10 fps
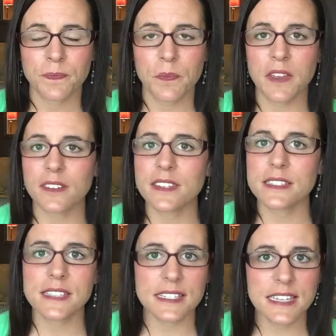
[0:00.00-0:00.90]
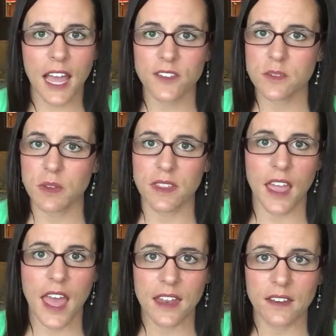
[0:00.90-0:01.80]
Because this doesn't have to be the
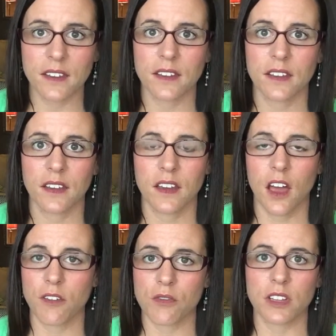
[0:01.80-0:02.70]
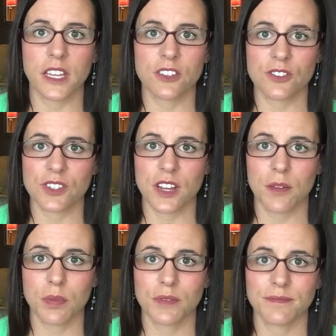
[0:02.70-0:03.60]
end of a
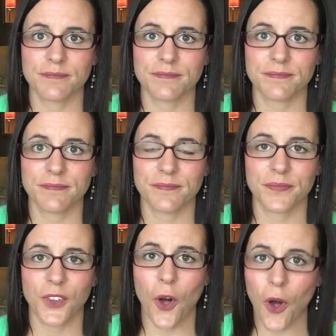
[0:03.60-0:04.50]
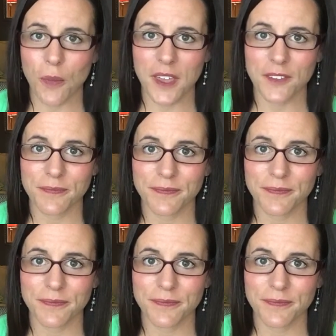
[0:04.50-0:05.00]
relationship. Call me.